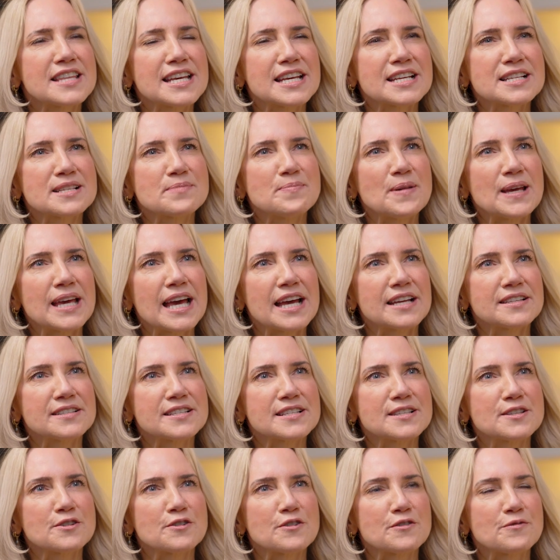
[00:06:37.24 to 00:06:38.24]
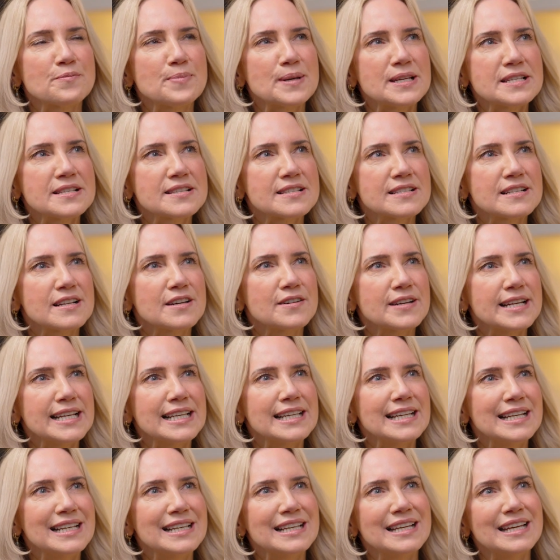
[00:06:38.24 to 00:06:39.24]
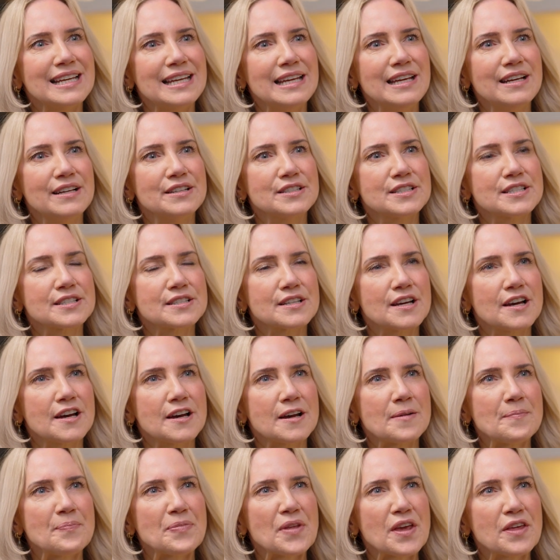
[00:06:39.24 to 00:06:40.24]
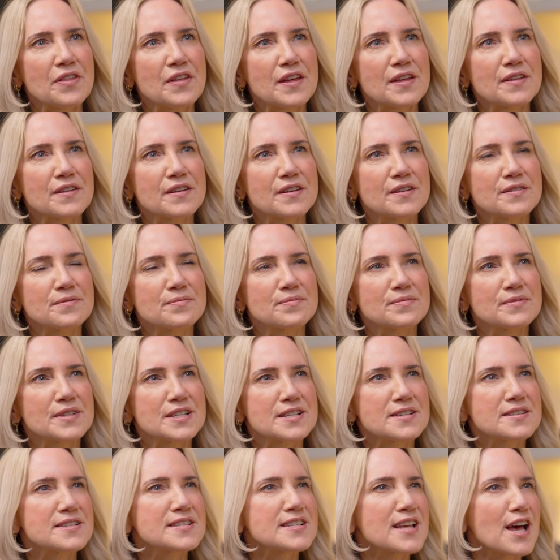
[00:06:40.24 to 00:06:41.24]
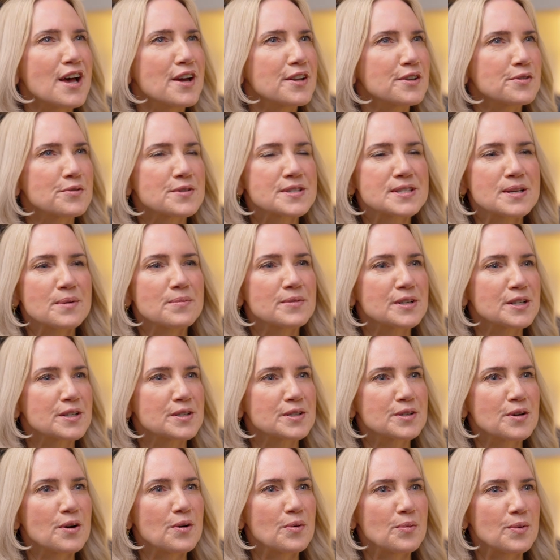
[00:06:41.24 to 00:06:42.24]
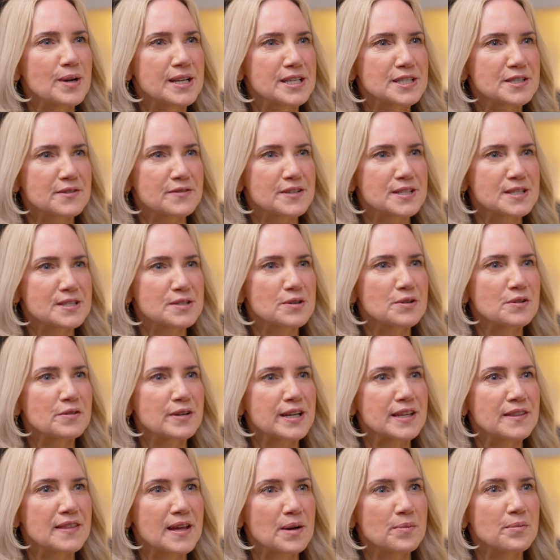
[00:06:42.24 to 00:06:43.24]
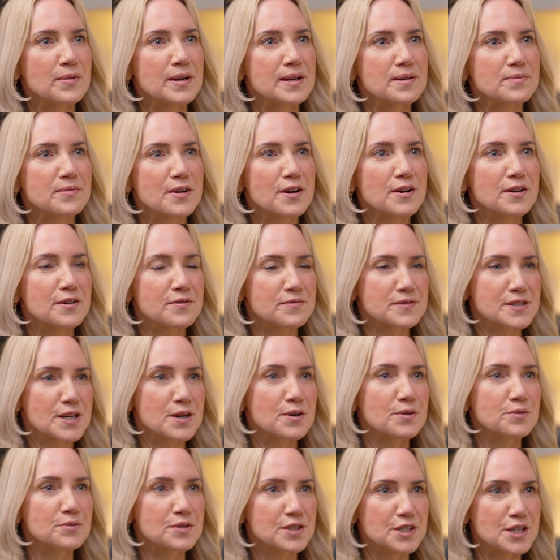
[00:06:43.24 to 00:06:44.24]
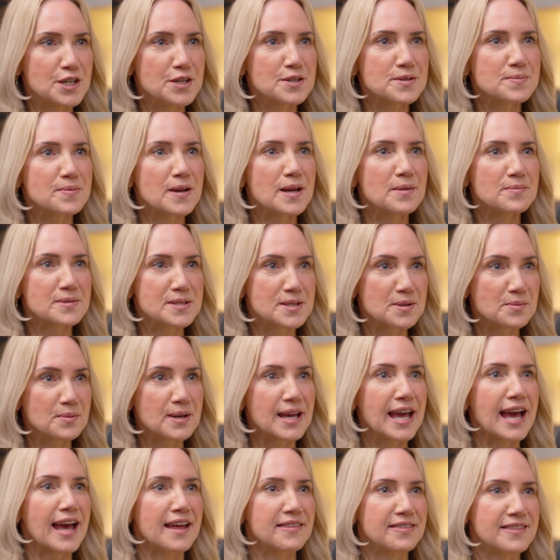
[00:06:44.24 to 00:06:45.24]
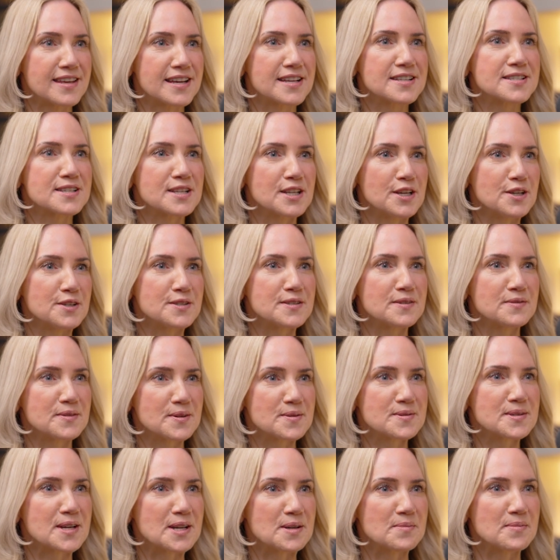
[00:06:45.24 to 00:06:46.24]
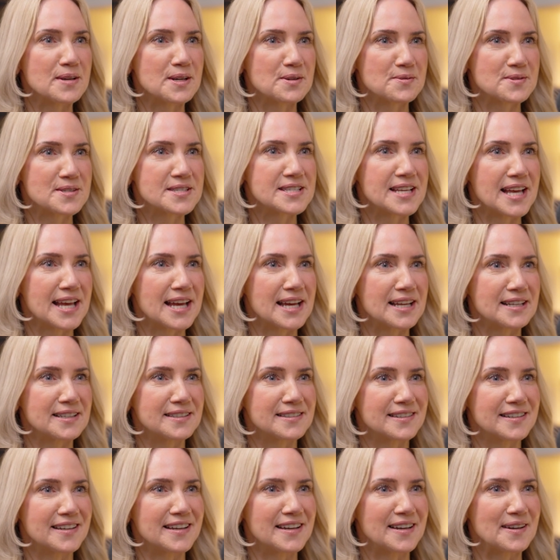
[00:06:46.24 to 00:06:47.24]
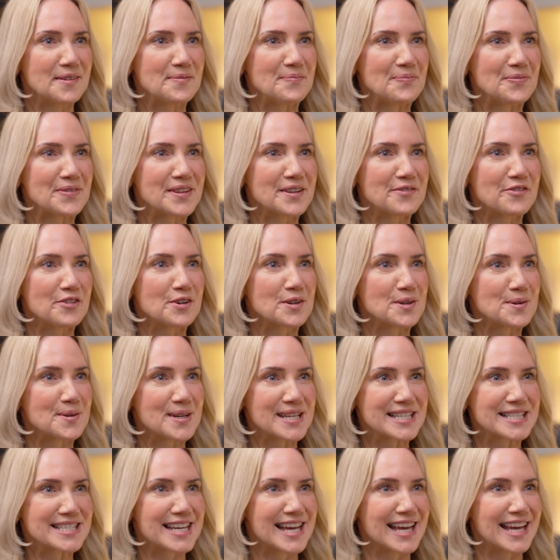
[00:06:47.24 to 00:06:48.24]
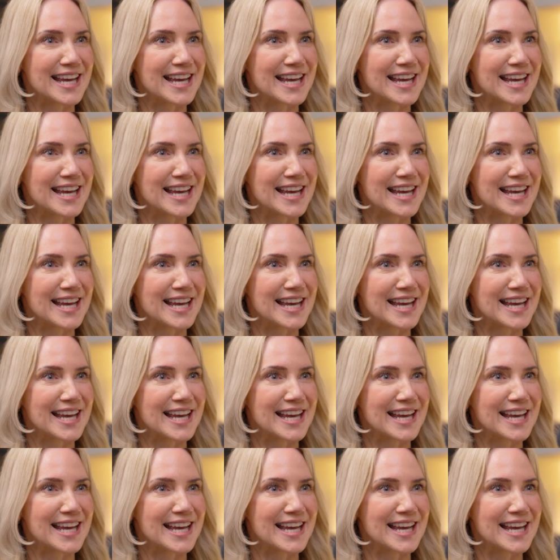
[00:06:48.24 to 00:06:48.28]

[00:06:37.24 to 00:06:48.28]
things began to sort of be slightly leaked. I think the Sun or someone had got wind of a story, and then we kind of told the newspapers that we had the exclusive and it was going to be on sale the following